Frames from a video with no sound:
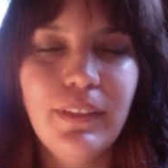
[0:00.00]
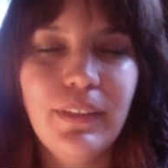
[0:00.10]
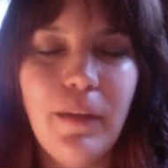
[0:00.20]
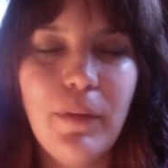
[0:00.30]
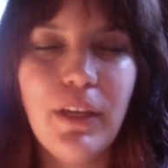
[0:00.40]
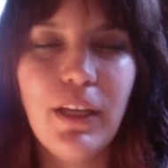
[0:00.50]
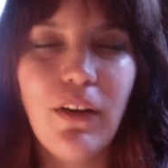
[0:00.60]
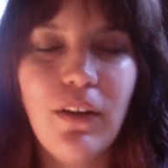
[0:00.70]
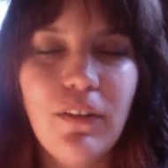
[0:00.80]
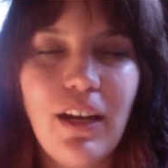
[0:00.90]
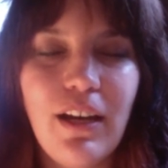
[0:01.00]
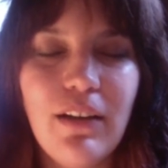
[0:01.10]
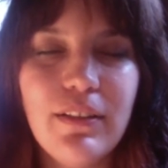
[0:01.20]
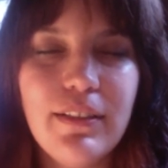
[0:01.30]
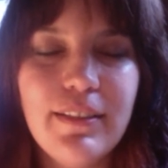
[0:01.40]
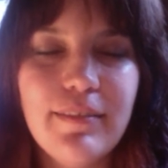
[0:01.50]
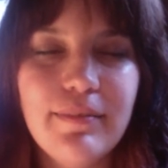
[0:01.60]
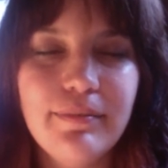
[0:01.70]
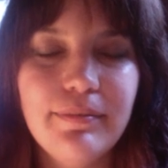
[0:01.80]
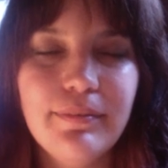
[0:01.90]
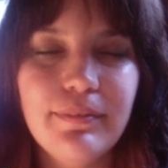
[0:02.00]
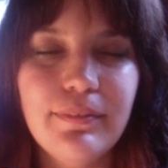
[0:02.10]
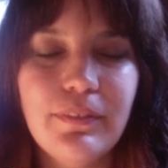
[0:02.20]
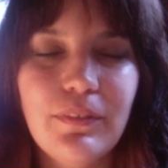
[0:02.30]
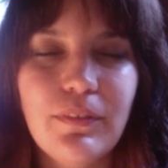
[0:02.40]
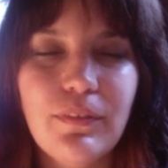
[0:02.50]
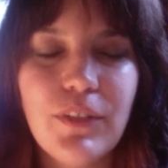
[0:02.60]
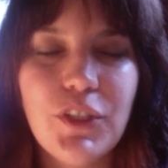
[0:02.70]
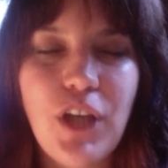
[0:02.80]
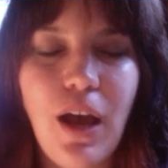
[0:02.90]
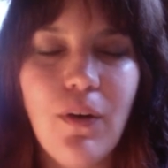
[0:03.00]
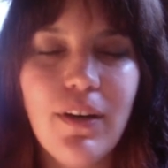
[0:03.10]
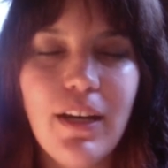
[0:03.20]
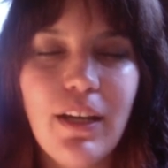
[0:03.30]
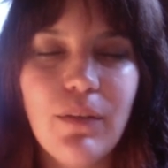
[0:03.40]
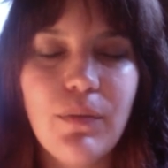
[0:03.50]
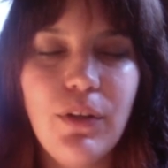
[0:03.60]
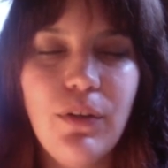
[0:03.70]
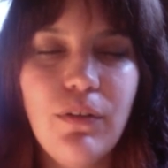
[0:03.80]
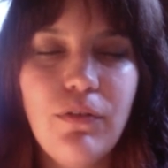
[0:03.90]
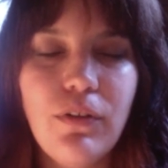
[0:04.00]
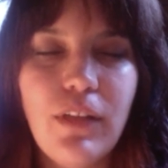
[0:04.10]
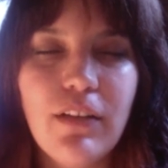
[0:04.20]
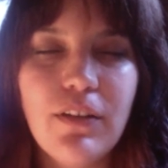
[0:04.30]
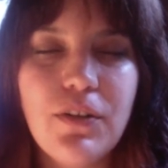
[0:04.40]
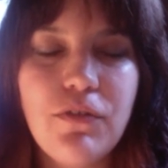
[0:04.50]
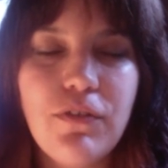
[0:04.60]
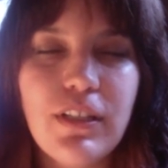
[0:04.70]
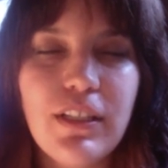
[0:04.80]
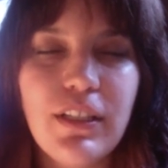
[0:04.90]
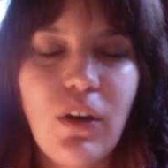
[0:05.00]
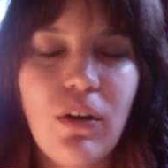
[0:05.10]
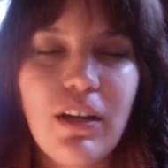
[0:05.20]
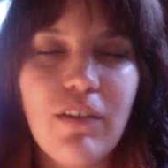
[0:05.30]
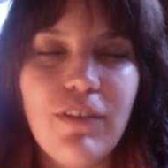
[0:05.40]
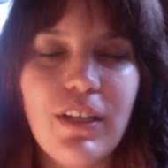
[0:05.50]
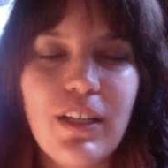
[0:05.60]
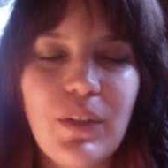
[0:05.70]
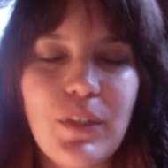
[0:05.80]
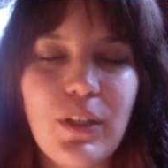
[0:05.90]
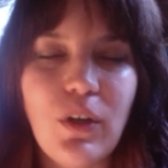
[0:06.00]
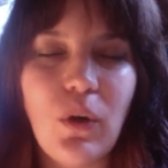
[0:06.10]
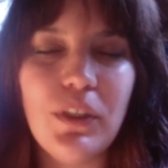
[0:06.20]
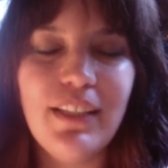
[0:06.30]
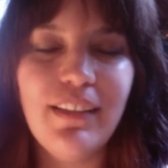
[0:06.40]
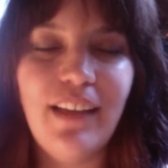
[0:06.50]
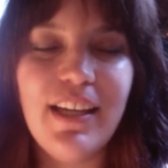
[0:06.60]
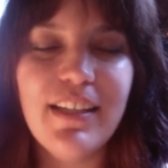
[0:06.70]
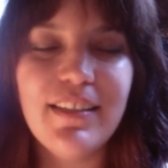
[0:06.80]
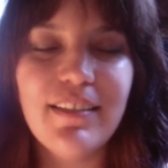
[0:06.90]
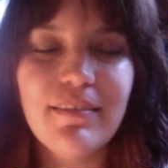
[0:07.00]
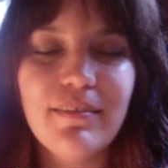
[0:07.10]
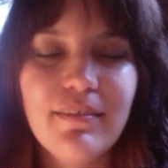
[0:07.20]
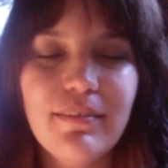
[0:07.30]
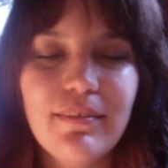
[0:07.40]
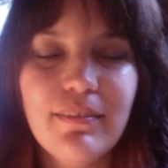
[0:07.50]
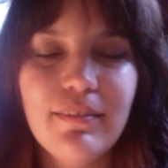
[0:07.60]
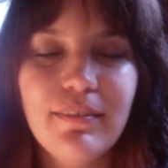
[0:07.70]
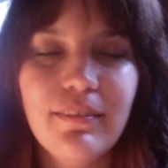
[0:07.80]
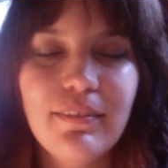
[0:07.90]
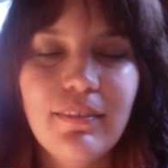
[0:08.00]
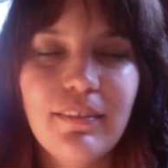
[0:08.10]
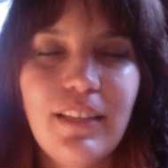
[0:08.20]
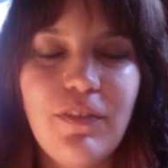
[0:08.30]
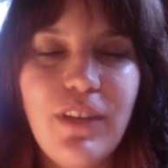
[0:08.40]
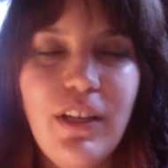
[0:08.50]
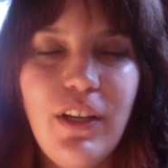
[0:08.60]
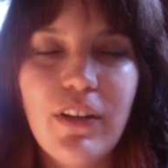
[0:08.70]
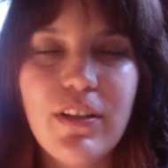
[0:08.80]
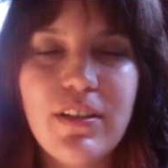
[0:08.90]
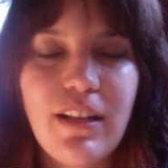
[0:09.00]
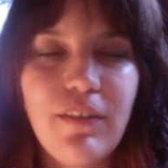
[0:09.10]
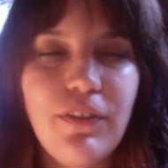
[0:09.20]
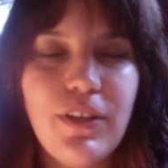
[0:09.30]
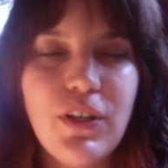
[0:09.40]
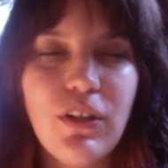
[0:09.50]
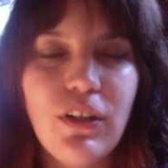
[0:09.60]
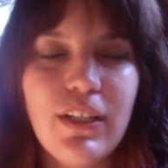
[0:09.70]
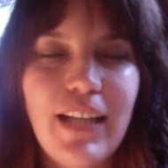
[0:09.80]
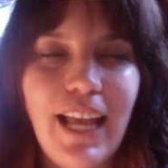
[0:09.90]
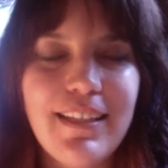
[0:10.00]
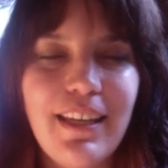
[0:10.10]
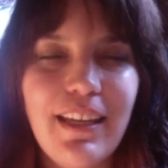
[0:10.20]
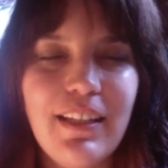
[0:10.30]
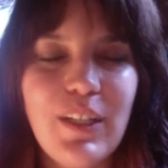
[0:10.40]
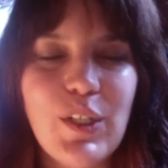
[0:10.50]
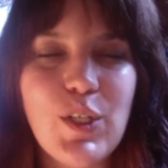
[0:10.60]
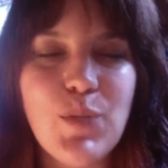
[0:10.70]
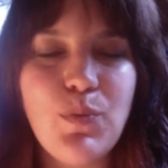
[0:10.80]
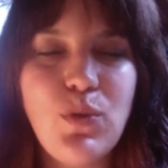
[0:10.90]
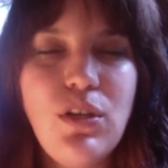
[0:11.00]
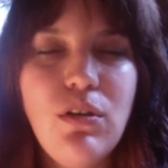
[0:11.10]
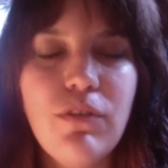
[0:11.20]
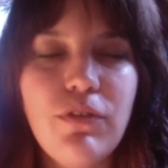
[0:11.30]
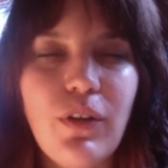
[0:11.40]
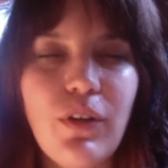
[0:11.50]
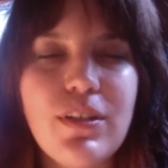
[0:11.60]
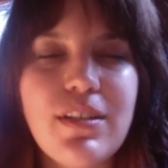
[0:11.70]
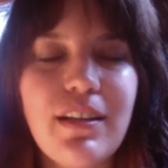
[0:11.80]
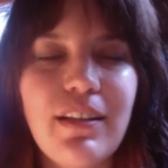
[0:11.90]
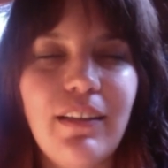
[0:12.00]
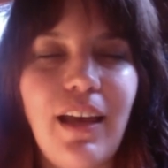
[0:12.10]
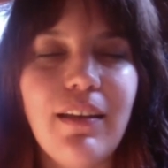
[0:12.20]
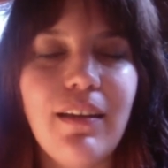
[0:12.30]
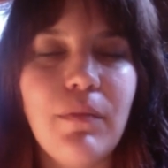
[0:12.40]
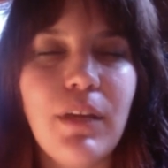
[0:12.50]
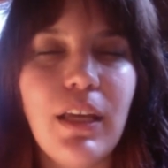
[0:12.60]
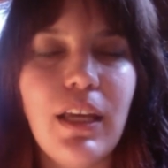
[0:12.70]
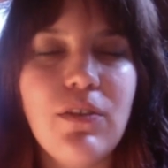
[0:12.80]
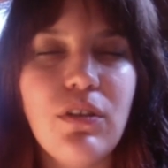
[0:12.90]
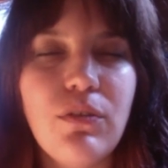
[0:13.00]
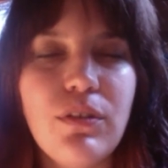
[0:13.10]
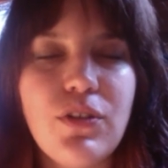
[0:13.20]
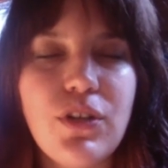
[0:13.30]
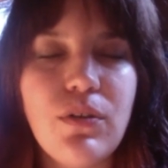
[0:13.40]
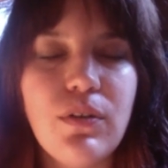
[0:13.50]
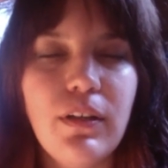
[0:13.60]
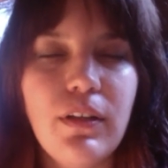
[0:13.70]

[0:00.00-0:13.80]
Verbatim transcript: coming in all around, showering your beautiful energy field and auric field with golden light. And feel yourself as you're connecting in. There's this beautiful crystalline light coming in towards you